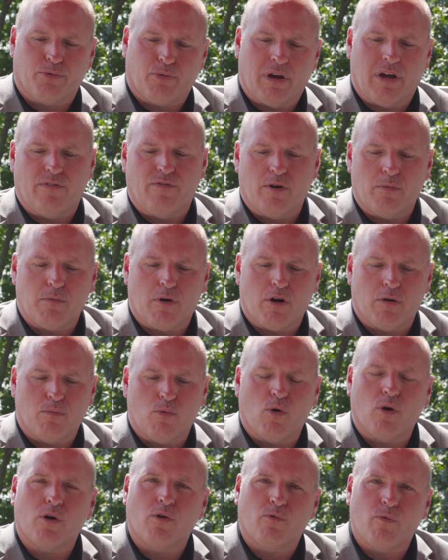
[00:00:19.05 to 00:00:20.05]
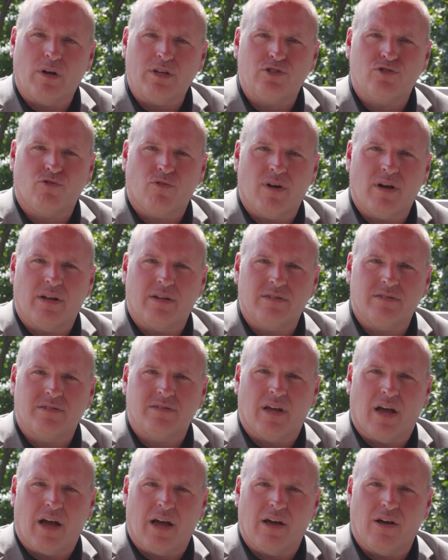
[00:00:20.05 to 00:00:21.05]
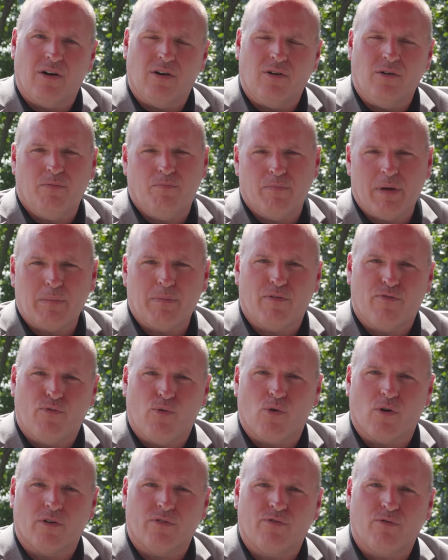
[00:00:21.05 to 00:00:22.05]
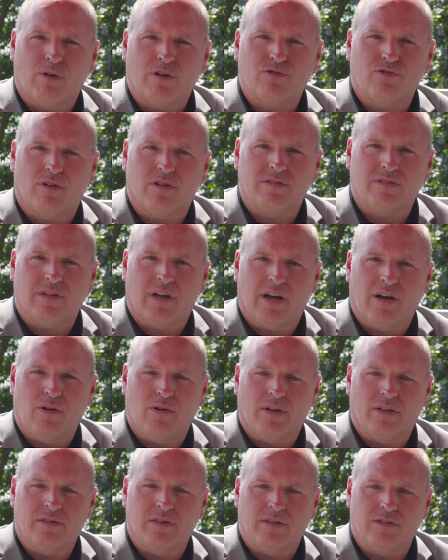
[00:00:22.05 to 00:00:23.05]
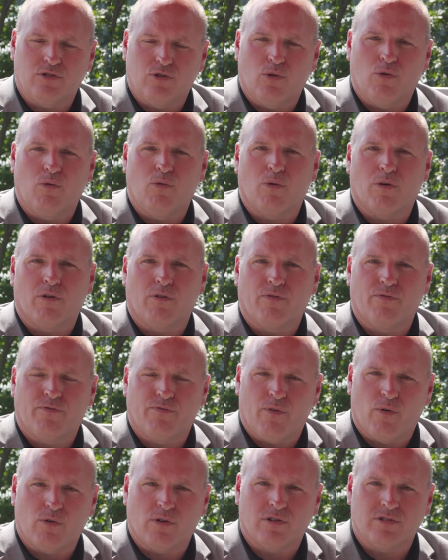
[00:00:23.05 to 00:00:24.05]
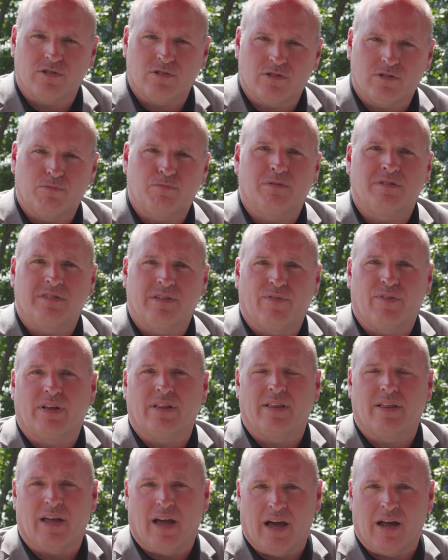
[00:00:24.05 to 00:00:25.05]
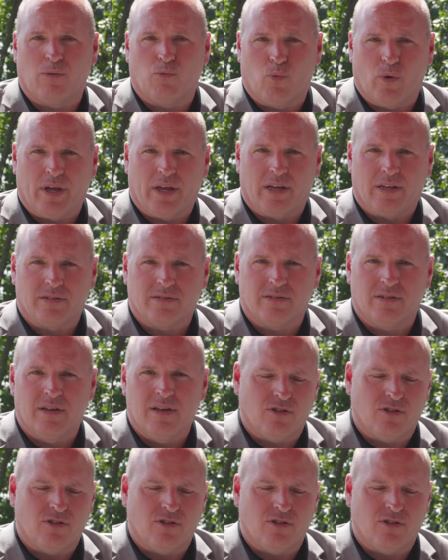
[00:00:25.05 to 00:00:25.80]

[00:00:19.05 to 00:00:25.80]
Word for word: Three of them are more restaurant style, maybe four restaurant style, and two were focused specifically on wings.